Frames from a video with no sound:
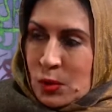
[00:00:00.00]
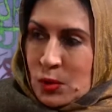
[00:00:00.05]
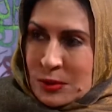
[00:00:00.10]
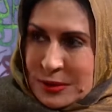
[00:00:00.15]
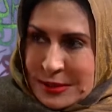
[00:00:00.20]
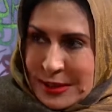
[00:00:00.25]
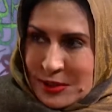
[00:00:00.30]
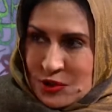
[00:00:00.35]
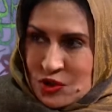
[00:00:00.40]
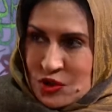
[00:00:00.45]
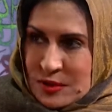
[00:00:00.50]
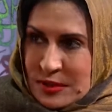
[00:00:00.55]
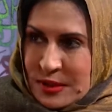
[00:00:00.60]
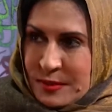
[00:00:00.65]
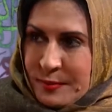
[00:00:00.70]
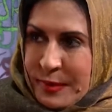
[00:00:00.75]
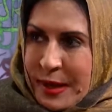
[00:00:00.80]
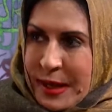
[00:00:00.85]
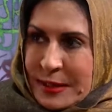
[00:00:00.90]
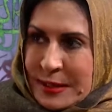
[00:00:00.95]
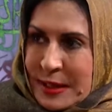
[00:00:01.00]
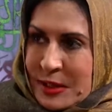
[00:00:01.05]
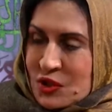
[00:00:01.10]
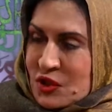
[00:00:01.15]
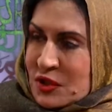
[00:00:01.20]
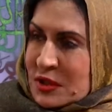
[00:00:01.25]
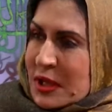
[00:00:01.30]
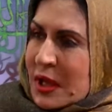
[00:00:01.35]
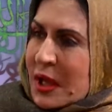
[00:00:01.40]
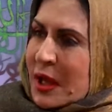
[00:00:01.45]
good touches and bad
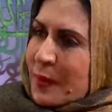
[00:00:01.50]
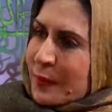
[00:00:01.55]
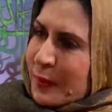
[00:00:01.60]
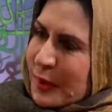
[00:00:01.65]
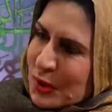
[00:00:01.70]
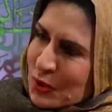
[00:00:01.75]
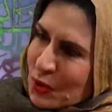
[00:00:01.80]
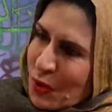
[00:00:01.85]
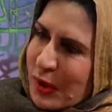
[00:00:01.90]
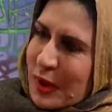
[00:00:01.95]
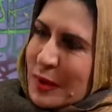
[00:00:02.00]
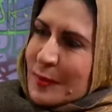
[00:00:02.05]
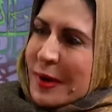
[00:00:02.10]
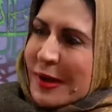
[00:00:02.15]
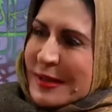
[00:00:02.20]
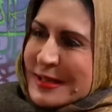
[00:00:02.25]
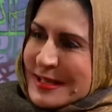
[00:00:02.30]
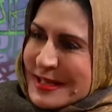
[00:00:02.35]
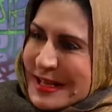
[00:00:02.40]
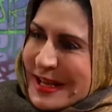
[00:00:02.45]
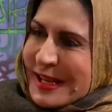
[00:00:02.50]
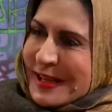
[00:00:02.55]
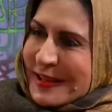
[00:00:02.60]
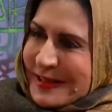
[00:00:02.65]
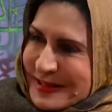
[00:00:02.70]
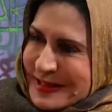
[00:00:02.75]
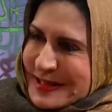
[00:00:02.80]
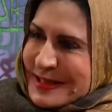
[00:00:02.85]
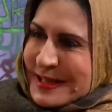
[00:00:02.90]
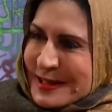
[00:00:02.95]
touches but talk about
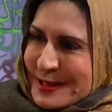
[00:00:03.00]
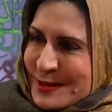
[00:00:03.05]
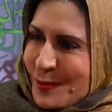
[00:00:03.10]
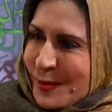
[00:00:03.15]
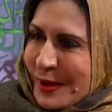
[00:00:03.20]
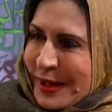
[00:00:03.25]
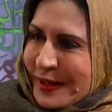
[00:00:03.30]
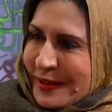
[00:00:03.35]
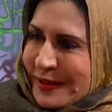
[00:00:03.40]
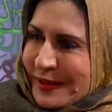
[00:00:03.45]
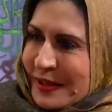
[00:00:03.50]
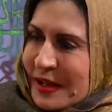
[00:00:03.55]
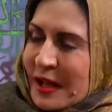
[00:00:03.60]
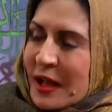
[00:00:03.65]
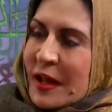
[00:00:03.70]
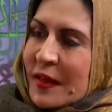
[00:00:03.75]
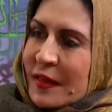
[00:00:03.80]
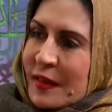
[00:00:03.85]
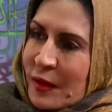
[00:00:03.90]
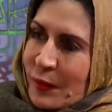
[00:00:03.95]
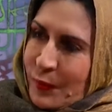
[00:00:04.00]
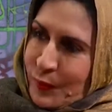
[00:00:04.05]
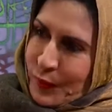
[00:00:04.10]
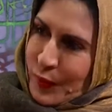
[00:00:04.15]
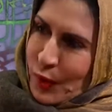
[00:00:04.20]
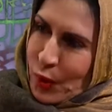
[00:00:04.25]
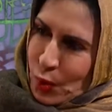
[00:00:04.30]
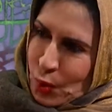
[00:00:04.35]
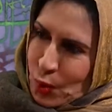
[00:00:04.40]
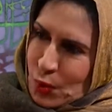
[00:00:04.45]
secrets as well yes the,
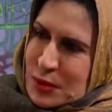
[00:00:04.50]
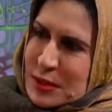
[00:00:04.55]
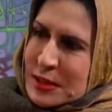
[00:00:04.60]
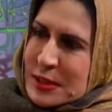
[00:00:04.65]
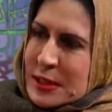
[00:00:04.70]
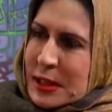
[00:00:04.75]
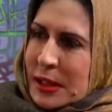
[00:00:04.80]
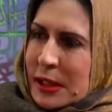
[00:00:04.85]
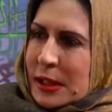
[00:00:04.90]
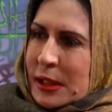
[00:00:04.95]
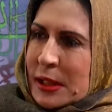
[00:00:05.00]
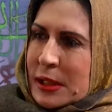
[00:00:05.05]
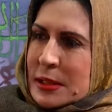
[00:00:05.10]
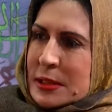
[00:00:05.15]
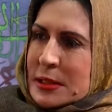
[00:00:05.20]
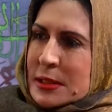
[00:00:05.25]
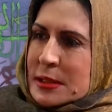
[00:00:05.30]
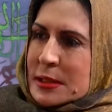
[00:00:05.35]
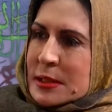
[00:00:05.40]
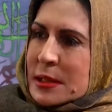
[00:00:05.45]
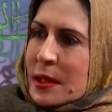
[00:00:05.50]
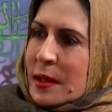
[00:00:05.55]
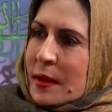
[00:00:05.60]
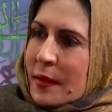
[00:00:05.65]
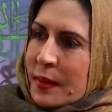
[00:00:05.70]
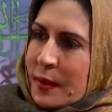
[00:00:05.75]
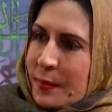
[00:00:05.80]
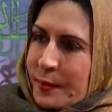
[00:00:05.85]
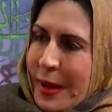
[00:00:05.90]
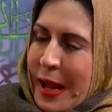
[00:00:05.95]
the good secrets
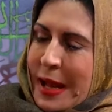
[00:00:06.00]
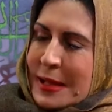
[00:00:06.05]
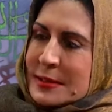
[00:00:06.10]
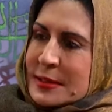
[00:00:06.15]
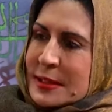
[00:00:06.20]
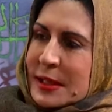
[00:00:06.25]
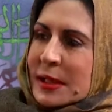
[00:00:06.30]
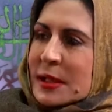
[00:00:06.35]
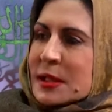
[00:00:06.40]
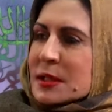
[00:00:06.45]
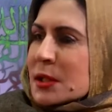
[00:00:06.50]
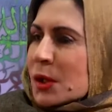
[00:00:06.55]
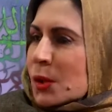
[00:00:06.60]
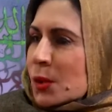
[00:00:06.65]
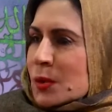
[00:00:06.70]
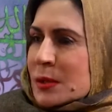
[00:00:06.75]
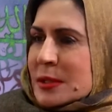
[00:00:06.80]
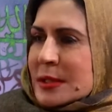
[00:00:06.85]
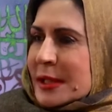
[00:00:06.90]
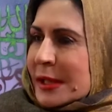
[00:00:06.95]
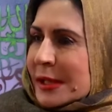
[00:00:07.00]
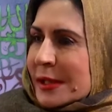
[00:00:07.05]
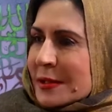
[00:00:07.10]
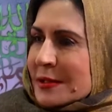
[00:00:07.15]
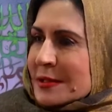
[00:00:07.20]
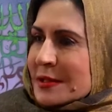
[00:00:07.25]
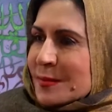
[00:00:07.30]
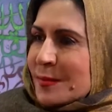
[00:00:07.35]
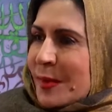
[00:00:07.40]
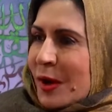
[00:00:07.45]
the bad secrets, the good
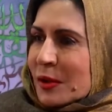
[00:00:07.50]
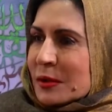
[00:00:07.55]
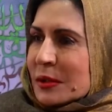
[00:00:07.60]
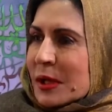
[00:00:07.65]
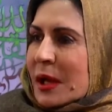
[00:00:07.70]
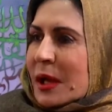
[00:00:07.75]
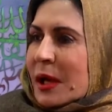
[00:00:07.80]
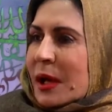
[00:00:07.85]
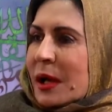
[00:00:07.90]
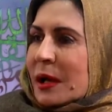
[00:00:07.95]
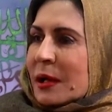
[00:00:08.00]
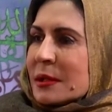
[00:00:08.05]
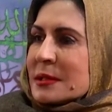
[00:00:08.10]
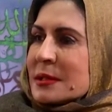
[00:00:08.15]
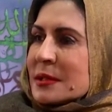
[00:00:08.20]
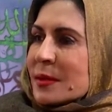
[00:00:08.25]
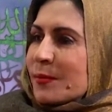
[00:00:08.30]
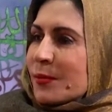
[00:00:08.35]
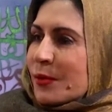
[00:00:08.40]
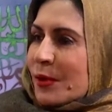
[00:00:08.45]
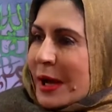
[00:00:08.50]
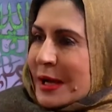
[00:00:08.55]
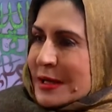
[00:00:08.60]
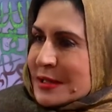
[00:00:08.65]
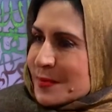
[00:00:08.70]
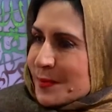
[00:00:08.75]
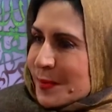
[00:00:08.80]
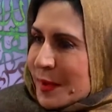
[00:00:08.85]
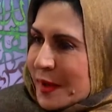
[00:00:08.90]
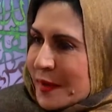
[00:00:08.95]
secrets about a
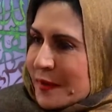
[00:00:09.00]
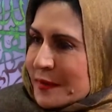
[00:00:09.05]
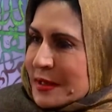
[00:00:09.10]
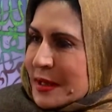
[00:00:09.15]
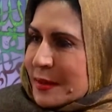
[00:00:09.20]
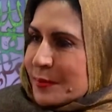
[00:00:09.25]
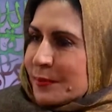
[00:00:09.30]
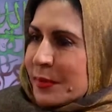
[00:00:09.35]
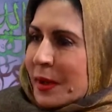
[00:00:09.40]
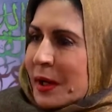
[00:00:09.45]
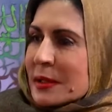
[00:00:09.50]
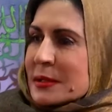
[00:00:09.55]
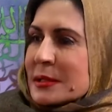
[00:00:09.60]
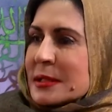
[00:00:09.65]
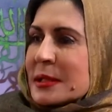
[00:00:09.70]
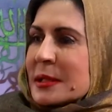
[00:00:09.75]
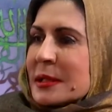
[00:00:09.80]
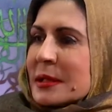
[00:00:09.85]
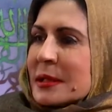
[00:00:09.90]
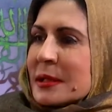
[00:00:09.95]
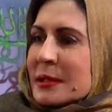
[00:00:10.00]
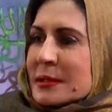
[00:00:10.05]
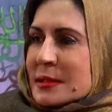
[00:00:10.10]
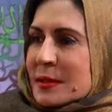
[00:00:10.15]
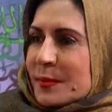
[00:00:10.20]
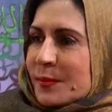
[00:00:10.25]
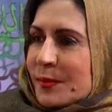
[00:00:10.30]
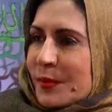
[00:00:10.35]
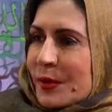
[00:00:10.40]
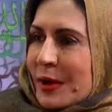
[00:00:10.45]
surprise birthday party, a
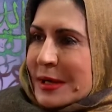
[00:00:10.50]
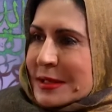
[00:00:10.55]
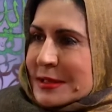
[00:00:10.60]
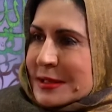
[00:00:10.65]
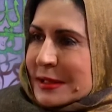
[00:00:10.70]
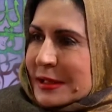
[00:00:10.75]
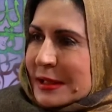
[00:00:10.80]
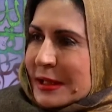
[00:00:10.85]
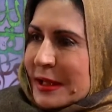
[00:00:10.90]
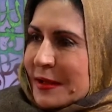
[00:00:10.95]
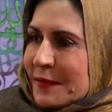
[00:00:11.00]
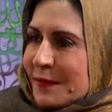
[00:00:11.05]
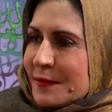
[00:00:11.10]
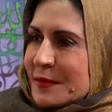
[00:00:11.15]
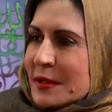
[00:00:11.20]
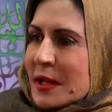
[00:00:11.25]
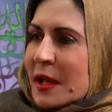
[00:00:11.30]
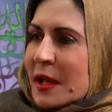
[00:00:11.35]
surprise gift.